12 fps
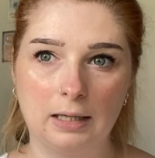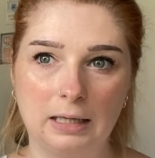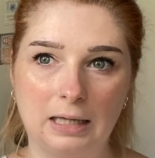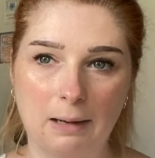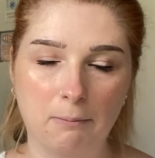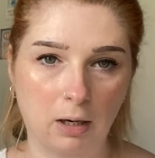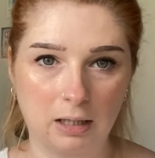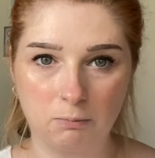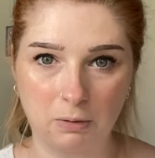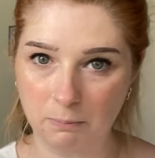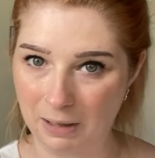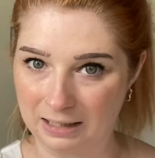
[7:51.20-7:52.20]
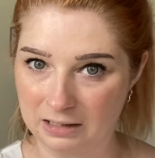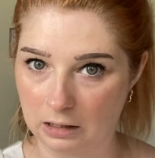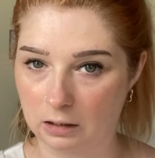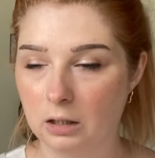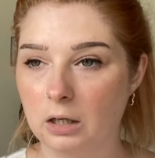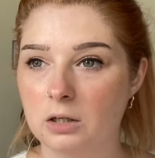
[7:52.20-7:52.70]
they might be
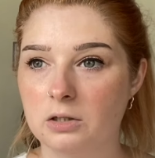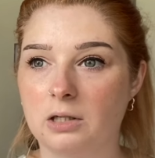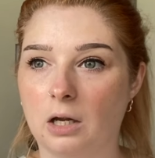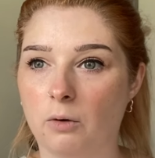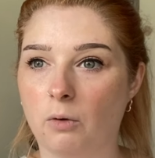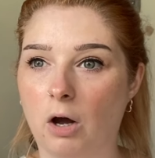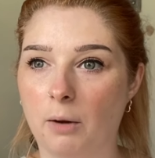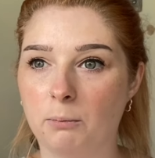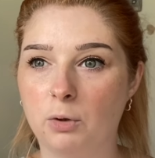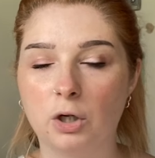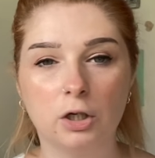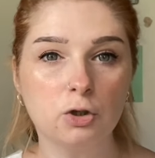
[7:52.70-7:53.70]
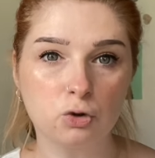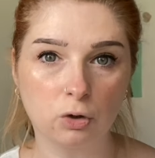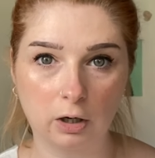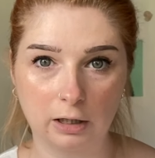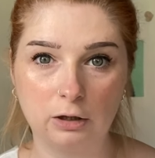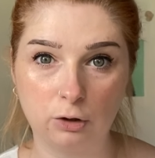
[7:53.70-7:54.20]
better. So I'm gonna
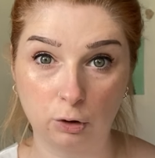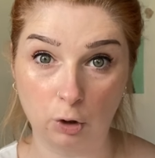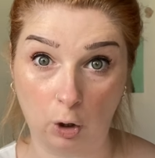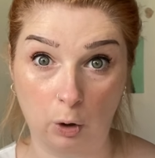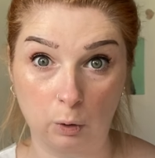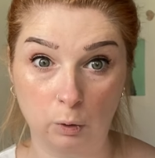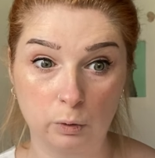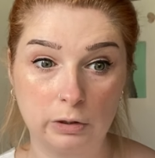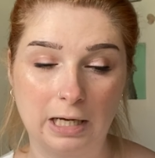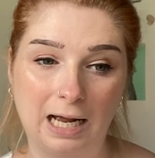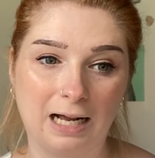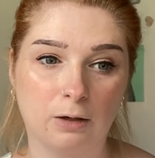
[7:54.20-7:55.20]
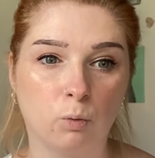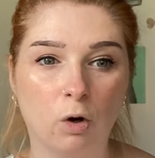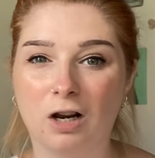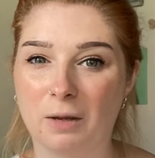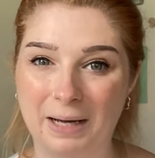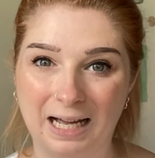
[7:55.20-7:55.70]
try those, and
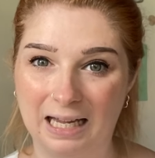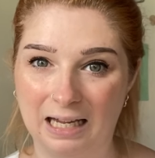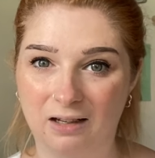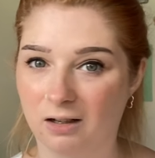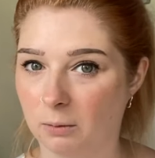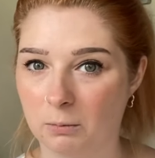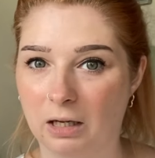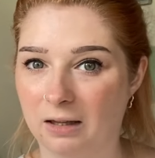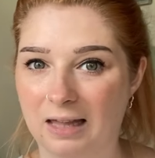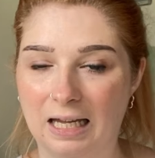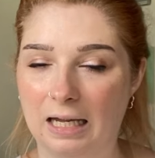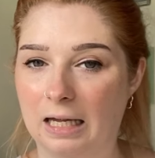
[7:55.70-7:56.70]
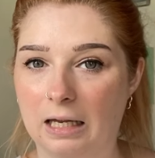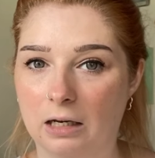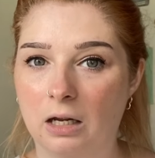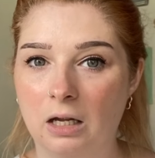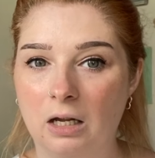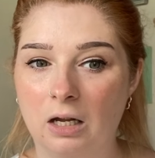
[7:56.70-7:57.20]
while I'm at it, I'm like
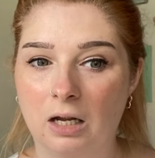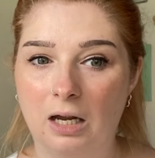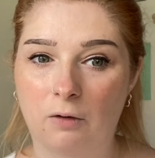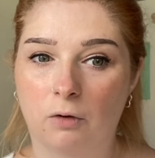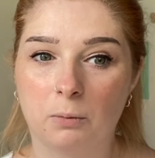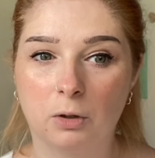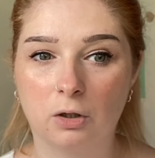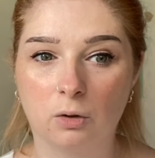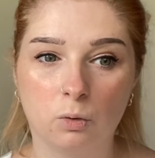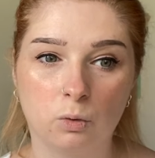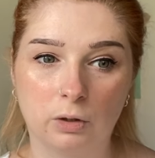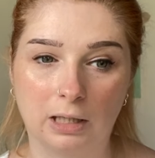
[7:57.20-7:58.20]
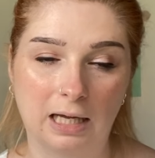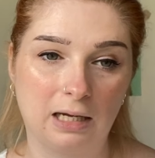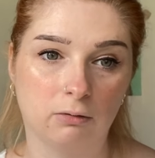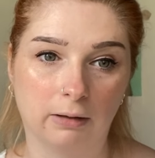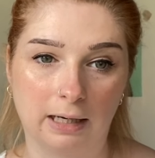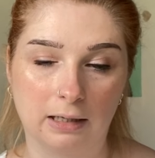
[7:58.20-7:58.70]
thinking if I'm gonna order
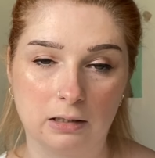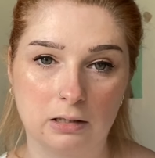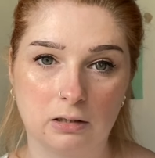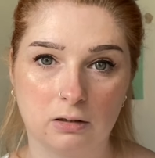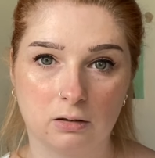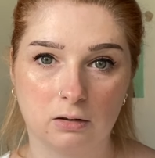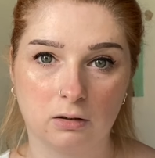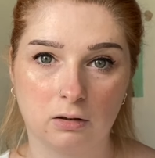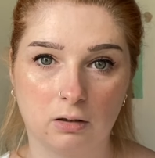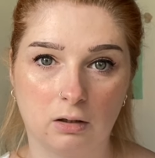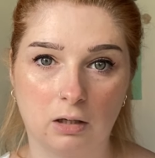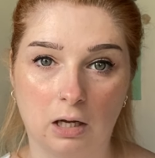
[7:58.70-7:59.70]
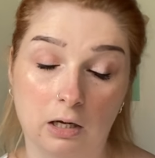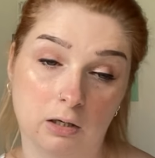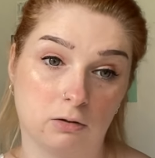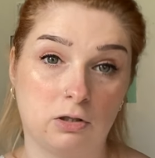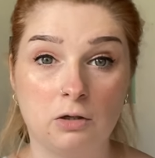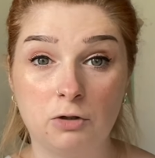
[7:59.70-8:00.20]
key rings, uh,
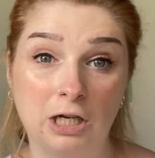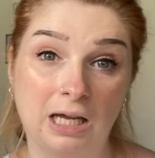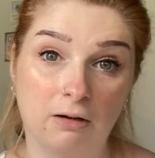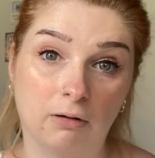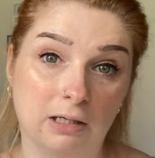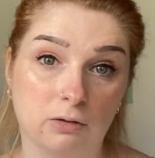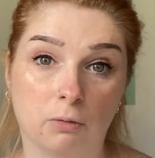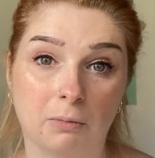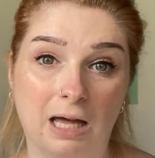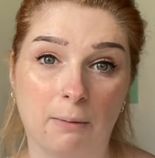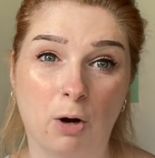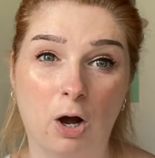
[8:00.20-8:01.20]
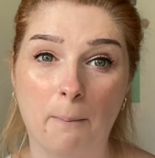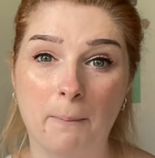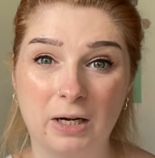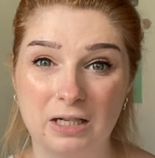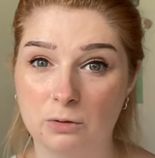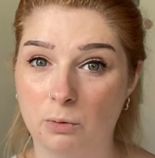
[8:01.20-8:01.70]
sushi key rings from them, I
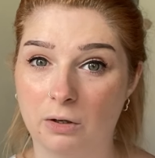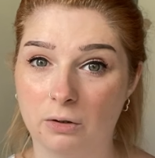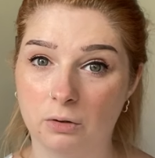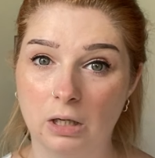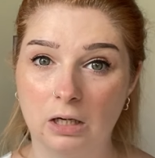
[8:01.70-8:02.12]
might as well